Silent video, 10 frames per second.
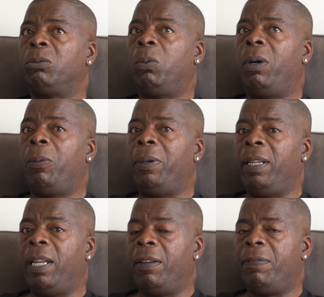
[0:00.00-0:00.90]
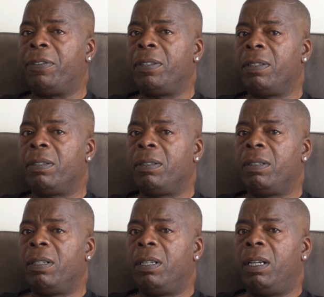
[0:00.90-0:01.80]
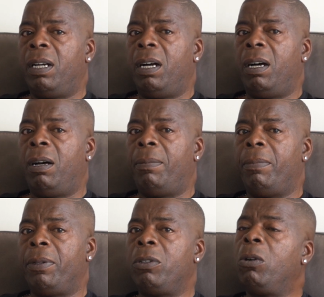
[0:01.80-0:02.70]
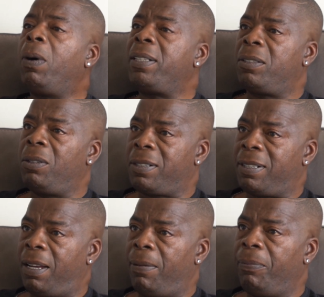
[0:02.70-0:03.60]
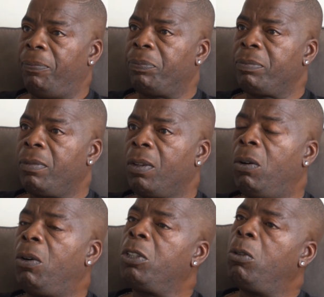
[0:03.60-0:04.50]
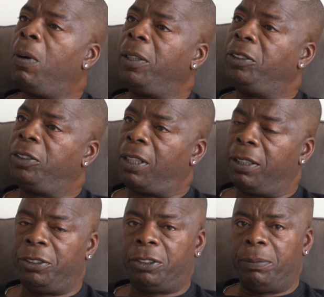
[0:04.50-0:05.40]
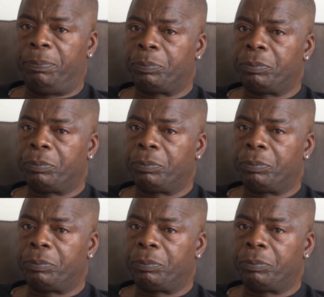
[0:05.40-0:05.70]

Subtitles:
where we lived, you're always looked at, or you're always judged.